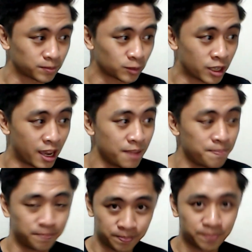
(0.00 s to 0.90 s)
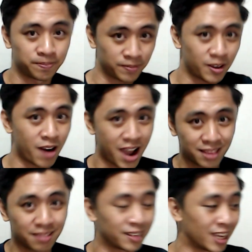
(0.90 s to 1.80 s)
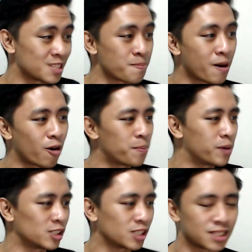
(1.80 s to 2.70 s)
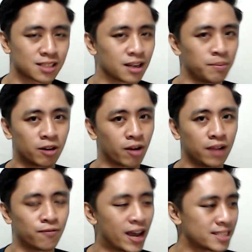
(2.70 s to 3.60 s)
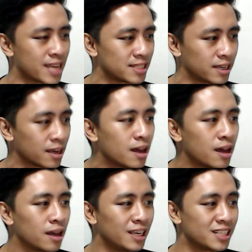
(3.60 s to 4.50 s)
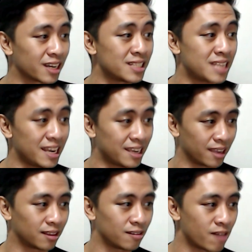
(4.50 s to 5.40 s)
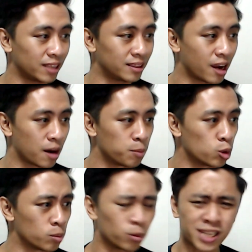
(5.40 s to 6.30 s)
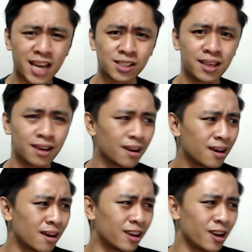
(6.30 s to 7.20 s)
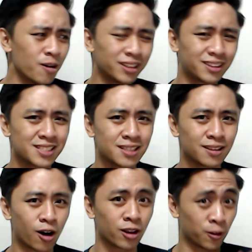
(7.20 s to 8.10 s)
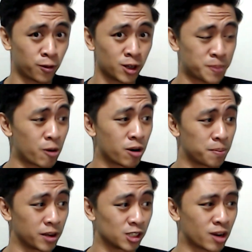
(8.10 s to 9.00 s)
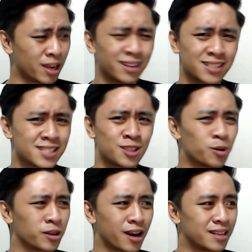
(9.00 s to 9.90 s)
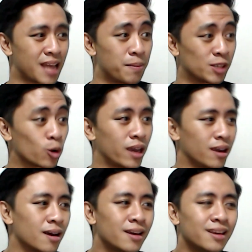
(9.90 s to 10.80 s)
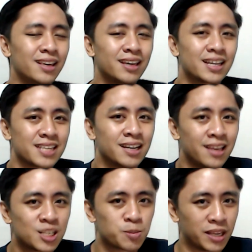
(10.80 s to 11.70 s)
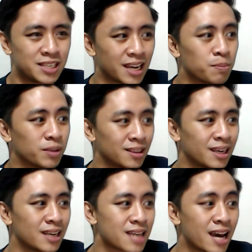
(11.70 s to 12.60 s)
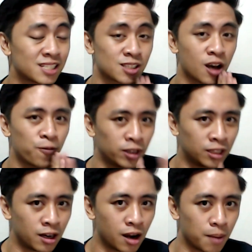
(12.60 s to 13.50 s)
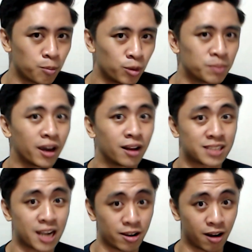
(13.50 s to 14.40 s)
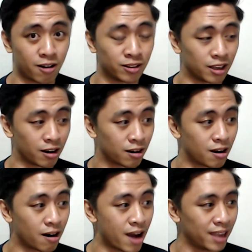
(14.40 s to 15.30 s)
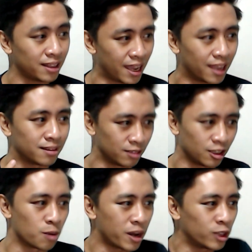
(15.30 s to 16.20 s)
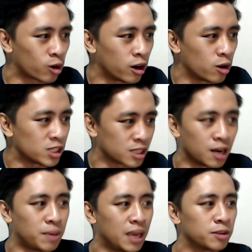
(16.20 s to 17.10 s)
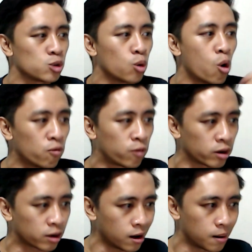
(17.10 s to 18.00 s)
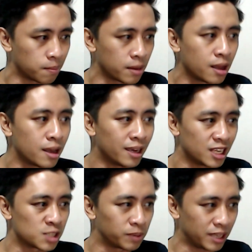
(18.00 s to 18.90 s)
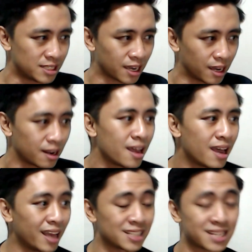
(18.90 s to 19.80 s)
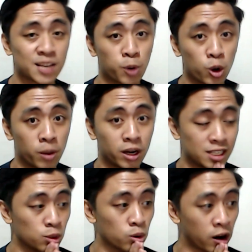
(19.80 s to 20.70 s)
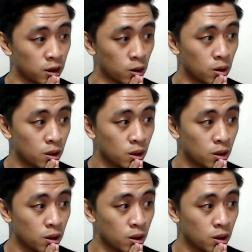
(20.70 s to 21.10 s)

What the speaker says: Okay, all right, get some power up punches. It's gonna be great, fantastic. He's gonna take it right there, boom. Which actually, you know, it doesn't, on the first power up punch, right? It doesn't do a lot of damage. Okay, he gets in his Blaziken, but the thing is, I softened it up with my Altaria earlier, alright? And, you know, my Lucario is gonna be able to overcome his Blaziken. And his last Pokemon is Lucario.